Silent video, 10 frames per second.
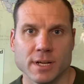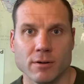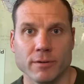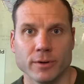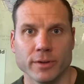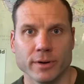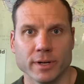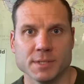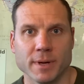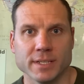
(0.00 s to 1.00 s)
However, they're
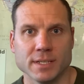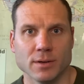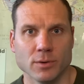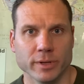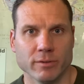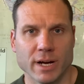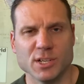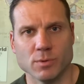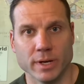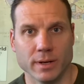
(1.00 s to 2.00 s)
expecting to only
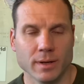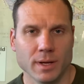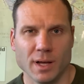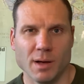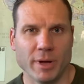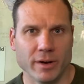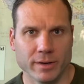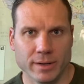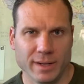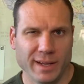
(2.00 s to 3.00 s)
graduate
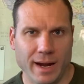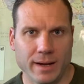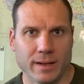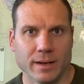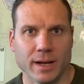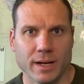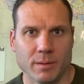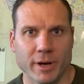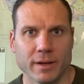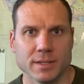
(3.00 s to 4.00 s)
about 80 to 90
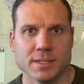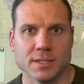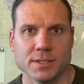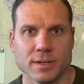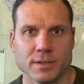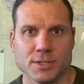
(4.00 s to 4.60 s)
pilots this year.